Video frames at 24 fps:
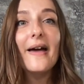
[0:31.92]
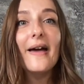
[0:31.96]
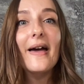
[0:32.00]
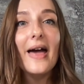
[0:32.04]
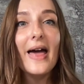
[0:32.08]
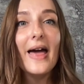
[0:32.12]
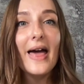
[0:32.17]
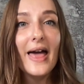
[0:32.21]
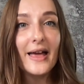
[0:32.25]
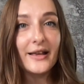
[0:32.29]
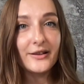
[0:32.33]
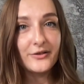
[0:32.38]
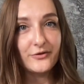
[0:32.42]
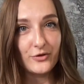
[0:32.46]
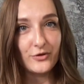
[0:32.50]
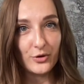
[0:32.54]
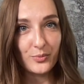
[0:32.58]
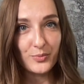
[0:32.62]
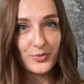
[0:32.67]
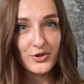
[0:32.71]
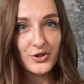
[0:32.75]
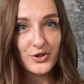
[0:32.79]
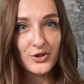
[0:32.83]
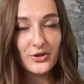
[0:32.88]

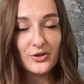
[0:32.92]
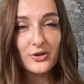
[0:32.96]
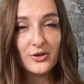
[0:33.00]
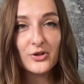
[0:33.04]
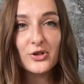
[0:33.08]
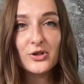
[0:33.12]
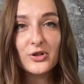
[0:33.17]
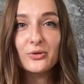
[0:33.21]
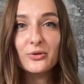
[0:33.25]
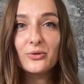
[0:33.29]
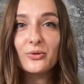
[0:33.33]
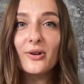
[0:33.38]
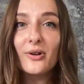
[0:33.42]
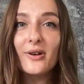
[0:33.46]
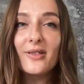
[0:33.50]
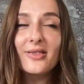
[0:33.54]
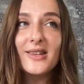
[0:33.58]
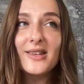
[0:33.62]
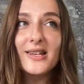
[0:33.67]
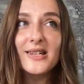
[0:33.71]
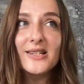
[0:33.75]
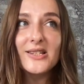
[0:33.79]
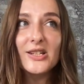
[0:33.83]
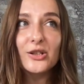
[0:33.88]
adverbs. So
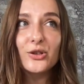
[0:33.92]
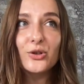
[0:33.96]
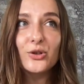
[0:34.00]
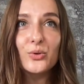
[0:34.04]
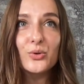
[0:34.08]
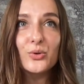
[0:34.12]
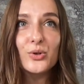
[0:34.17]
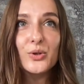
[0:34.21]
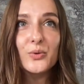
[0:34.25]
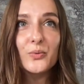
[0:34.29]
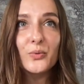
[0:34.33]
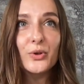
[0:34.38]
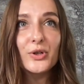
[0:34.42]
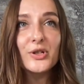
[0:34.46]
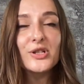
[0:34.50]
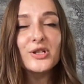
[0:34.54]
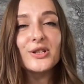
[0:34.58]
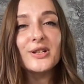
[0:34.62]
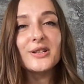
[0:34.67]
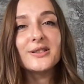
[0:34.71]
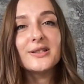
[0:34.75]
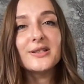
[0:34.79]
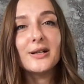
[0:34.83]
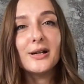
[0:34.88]
these are those words
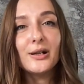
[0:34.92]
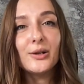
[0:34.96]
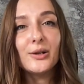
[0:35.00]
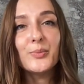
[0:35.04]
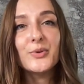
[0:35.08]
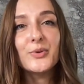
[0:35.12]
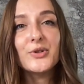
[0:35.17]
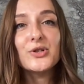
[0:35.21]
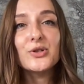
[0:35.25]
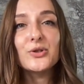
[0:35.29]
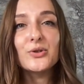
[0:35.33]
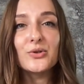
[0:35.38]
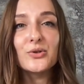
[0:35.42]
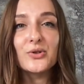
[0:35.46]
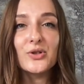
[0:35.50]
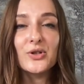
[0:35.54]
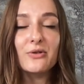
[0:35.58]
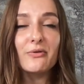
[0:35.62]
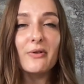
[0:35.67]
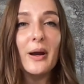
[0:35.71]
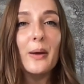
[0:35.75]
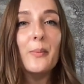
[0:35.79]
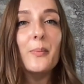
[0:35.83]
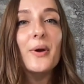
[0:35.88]
that help us to
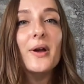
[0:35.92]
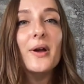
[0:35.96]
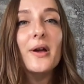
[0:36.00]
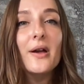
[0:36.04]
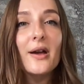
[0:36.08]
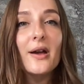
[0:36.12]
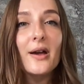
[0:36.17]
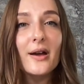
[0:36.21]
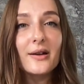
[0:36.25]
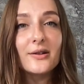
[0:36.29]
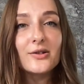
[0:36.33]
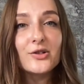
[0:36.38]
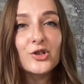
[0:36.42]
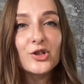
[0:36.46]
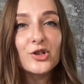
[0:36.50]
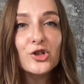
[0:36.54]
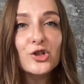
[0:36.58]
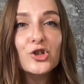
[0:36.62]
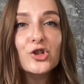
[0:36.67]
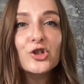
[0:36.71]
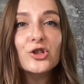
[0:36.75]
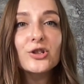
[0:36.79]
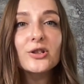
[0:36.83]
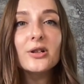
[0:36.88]
describe
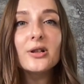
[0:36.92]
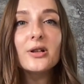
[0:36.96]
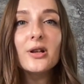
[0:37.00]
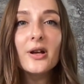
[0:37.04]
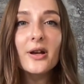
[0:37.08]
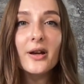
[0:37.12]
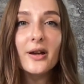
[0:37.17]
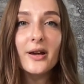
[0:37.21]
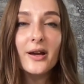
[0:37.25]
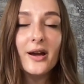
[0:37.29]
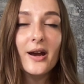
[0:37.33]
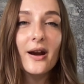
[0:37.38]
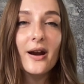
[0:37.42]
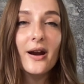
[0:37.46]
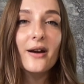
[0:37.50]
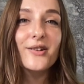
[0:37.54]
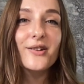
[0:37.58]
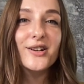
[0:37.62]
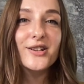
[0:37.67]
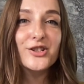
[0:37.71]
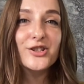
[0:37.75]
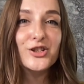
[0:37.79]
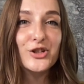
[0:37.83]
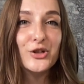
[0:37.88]
additional
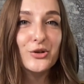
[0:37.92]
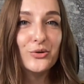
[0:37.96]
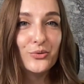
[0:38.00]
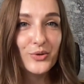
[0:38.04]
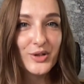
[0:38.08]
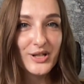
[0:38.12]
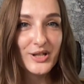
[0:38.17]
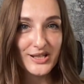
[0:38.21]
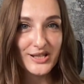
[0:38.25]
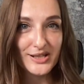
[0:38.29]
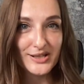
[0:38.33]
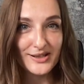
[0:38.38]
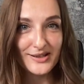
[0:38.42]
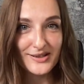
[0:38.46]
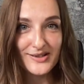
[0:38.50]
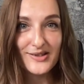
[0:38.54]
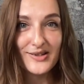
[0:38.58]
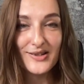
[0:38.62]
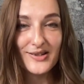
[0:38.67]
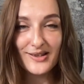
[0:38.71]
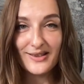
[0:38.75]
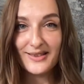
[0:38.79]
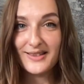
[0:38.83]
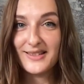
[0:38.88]
characteristics
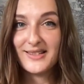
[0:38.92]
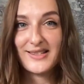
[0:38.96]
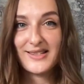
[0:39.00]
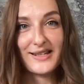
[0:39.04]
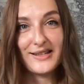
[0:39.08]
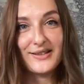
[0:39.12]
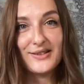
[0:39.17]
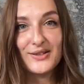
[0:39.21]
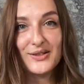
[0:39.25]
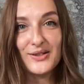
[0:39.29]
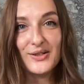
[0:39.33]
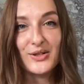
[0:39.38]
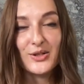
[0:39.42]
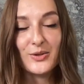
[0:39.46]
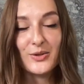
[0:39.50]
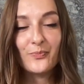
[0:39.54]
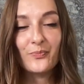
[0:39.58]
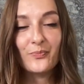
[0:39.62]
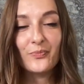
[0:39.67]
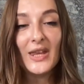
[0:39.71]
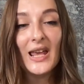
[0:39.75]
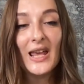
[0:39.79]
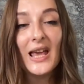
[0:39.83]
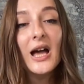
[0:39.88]
in the sentence.
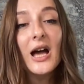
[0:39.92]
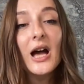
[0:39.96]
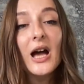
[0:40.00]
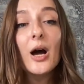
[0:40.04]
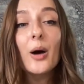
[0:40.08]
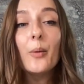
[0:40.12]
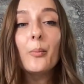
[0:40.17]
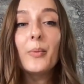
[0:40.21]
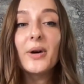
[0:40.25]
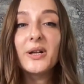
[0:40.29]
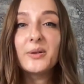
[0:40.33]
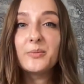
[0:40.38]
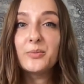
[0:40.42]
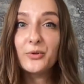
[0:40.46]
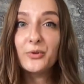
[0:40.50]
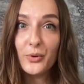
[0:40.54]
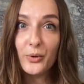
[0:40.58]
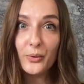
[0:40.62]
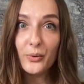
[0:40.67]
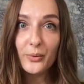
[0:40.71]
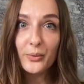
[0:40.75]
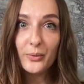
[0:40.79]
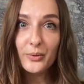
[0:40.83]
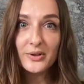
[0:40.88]
But
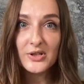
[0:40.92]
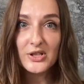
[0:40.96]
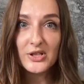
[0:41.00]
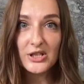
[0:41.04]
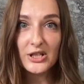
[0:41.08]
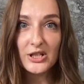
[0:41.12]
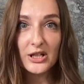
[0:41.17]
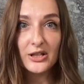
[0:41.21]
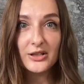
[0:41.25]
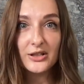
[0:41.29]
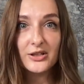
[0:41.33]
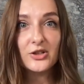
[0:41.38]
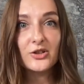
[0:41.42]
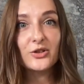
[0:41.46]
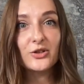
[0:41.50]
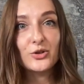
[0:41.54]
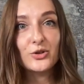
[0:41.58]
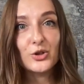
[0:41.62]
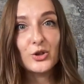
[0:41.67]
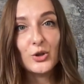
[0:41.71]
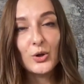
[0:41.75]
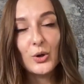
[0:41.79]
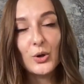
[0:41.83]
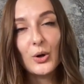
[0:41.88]
before we will start
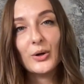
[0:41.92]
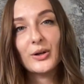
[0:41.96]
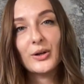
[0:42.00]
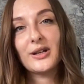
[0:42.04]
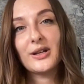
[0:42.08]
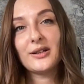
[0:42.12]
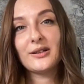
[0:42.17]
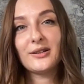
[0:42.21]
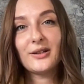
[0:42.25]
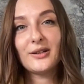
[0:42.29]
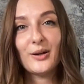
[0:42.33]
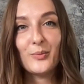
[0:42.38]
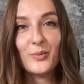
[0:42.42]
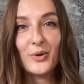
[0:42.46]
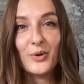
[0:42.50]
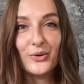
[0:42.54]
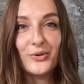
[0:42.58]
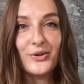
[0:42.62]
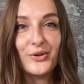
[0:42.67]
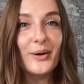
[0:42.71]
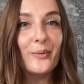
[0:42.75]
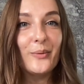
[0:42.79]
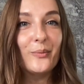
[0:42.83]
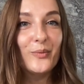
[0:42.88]
talking
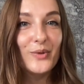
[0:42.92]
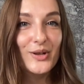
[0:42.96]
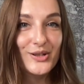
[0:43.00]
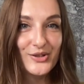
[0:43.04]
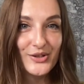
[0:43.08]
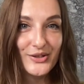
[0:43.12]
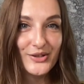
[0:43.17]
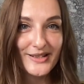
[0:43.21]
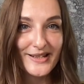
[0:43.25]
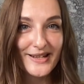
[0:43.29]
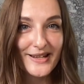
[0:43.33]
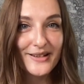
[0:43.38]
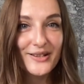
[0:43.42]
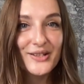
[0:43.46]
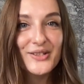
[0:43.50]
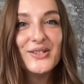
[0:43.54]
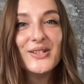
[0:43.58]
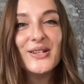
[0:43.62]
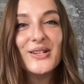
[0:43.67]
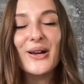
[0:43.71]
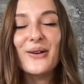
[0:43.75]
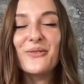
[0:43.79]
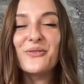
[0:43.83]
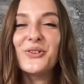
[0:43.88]
about them in
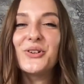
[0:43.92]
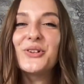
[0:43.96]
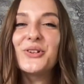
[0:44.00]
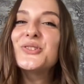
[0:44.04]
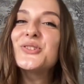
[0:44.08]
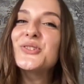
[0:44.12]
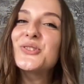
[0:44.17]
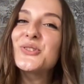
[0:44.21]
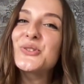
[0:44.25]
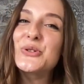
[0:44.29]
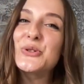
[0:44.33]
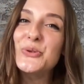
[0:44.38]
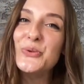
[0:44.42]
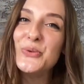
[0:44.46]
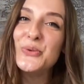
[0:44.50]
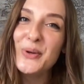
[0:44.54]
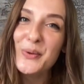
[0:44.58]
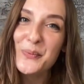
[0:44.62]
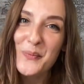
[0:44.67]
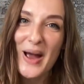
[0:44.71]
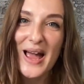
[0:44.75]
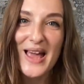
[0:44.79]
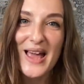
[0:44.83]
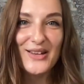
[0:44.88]
details, I want to
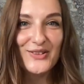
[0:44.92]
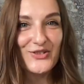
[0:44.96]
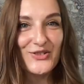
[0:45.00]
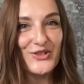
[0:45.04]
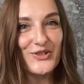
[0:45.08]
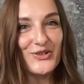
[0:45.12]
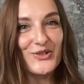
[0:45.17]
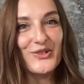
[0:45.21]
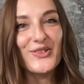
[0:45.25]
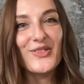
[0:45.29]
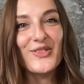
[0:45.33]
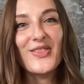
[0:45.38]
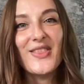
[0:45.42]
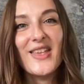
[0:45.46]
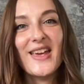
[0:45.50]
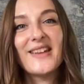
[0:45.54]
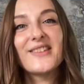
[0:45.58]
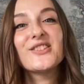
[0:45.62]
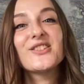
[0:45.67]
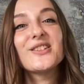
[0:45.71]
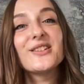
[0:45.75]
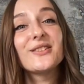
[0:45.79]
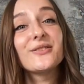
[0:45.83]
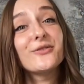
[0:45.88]
remind you
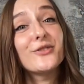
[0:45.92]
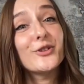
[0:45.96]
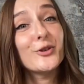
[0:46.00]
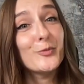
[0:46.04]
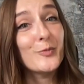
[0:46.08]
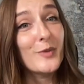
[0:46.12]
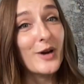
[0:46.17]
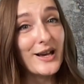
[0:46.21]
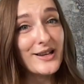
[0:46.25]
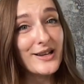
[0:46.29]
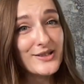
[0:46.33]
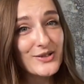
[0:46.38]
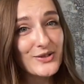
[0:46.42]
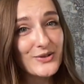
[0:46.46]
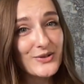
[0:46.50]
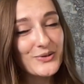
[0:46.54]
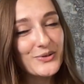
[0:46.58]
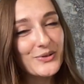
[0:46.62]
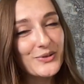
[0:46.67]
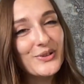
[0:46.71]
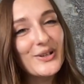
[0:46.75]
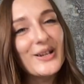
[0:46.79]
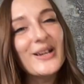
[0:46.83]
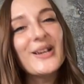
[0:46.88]
that in VERBA
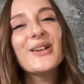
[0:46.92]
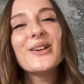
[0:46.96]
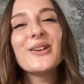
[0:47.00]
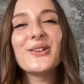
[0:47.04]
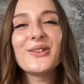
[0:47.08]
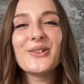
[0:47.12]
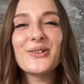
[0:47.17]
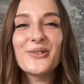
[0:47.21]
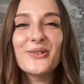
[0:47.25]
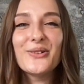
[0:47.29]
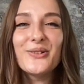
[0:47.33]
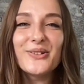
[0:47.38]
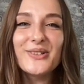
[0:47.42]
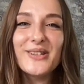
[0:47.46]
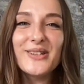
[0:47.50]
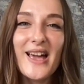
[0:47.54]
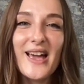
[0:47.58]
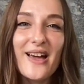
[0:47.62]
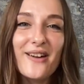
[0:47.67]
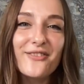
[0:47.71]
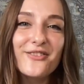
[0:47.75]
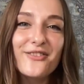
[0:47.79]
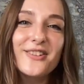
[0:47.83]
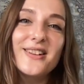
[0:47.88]
school you could
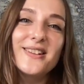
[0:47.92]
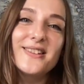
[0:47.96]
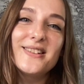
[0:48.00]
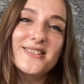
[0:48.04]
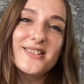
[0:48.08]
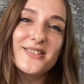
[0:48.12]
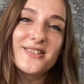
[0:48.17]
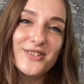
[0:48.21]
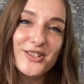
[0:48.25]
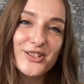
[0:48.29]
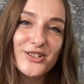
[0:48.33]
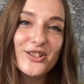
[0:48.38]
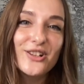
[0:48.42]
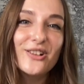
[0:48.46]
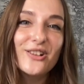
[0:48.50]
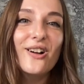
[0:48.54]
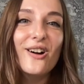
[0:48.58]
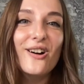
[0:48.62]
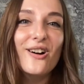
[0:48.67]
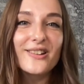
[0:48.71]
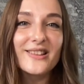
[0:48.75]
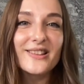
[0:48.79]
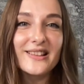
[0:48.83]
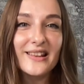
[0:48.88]
have individual
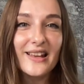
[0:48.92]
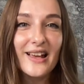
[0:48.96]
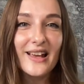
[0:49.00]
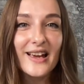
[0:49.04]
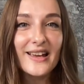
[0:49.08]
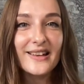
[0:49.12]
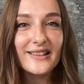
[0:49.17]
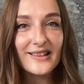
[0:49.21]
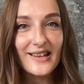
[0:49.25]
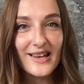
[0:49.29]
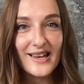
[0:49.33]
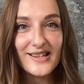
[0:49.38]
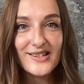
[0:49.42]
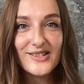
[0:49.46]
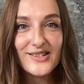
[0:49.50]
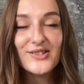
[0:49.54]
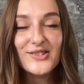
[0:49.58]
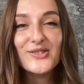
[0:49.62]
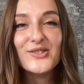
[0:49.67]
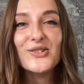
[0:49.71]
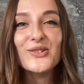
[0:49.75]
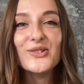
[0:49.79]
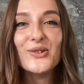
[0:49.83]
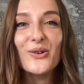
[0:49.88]
online
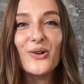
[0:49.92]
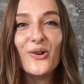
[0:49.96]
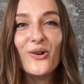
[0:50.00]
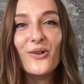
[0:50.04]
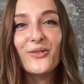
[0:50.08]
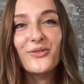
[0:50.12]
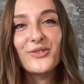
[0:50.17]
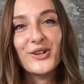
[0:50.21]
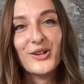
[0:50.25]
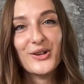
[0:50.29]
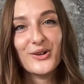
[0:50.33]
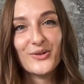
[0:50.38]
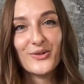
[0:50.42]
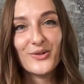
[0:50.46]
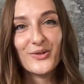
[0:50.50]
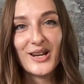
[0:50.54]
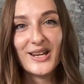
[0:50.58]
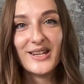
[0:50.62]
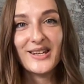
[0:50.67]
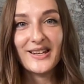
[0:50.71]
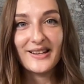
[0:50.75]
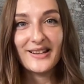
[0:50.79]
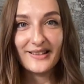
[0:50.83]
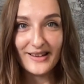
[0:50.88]
lessons of the
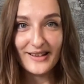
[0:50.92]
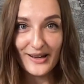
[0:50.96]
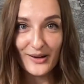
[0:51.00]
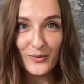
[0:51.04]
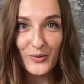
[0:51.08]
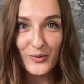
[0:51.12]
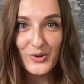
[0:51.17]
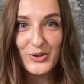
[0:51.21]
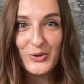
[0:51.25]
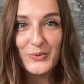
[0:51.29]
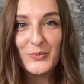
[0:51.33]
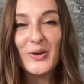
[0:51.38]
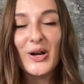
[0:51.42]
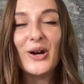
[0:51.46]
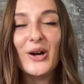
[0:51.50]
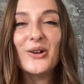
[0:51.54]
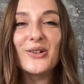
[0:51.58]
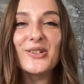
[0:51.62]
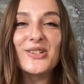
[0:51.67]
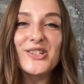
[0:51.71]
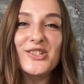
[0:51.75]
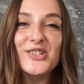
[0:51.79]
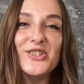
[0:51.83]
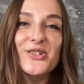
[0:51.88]
Ukrainian language.
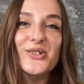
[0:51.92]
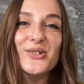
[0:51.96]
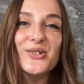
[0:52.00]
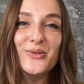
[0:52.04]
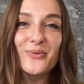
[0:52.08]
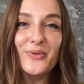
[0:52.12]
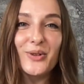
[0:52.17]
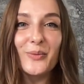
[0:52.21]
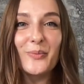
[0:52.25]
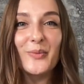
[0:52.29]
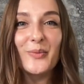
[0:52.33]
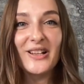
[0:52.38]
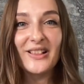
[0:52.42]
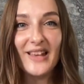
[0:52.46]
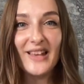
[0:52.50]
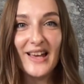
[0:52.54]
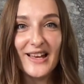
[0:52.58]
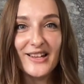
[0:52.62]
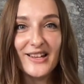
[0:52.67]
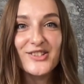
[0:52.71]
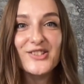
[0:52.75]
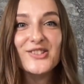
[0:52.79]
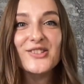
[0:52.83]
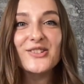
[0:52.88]
Our teachers will be
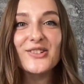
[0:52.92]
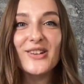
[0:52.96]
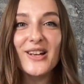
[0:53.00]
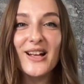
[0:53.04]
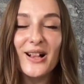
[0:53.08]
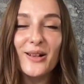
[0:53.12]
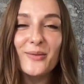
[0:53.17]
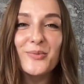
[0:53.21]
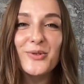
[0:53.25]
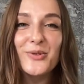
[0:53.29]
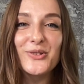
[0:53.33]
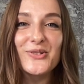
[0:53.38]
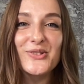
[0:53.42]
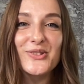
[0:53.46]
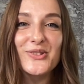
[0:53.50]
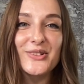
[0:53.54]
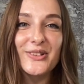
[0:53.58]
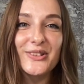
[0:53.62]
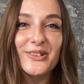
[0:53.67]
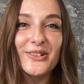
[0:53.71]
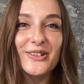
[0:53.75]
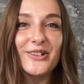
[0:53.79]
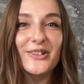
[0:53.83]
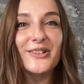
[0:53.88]
glad to help you to
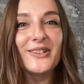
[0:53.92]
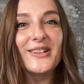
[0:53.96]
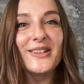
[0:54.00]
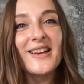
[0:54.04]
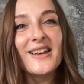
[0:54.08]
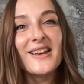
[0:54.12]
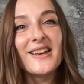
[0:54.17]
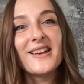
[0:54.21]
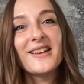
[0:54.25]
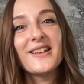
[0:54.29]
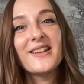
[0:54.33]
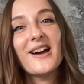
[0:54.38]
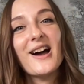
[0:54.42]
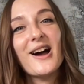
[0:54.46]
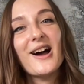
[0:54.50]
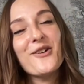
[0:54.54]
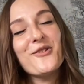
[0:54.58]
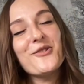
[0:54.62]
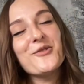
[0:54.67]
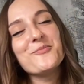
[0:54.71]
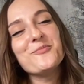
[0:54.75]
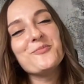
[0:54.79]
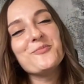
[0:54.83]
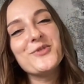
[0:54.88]
learn
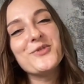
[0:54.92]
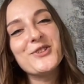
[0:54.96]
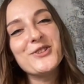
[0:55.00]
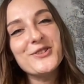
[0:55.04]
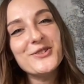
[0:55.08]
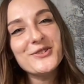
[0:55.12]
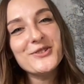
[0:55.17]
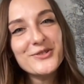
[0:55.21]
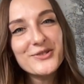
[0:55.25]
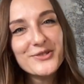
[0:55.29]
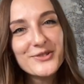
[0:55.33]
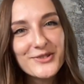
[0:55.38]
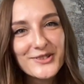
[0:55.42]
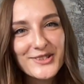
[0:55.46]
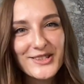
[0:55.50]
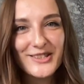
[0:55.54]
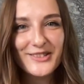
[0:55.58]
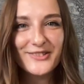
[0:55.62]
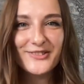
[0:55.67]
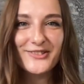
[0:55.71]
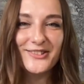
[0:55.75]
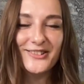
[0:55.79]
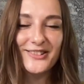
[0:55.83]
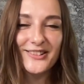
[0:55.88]
our
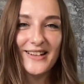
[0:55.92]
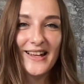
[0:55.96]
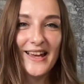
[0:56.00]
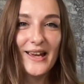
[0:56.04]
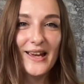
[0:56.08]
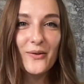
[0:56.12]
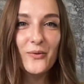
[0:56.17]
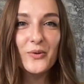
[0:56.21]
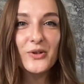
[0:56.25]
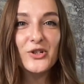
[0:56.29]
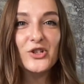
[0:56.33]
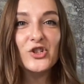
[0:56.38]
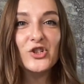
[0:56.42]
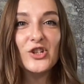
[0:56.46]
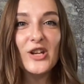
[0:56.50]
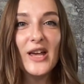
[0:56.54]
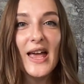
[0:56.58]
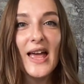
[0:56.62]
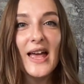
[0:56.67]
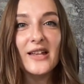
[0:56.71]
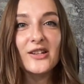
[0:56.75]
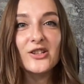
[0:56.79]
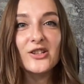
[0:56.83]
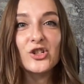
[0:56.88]
beautiful language
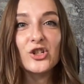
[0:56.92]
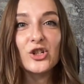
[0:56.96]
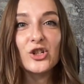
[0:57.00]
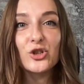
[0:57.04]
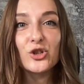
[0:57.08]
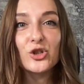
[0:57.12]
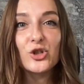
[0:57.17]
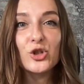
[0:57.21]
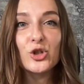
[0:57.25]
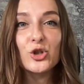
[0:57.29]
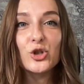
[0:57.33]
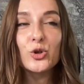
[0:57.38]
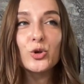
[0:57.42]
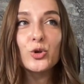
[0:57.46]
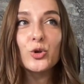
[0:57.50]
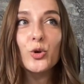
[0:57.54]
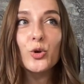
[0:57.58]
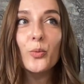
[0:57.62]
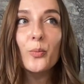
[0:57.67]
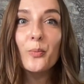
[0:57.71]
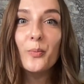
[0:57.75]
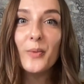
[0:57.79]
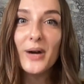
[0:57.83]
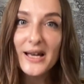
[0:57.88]
and to
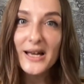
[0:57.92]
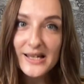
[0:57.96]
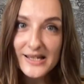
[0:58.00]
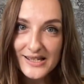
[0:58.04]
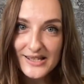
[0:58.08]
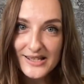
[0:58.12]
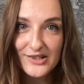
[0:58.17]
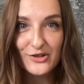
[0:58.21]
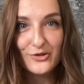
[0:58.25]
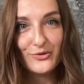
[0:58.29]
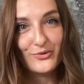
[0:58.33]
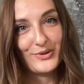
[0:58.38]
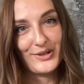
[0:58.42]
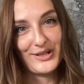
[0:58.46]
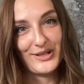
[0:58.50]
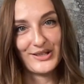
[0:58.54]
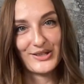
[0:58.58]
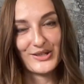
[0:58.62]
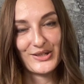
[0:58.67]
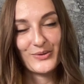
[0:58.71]
master it.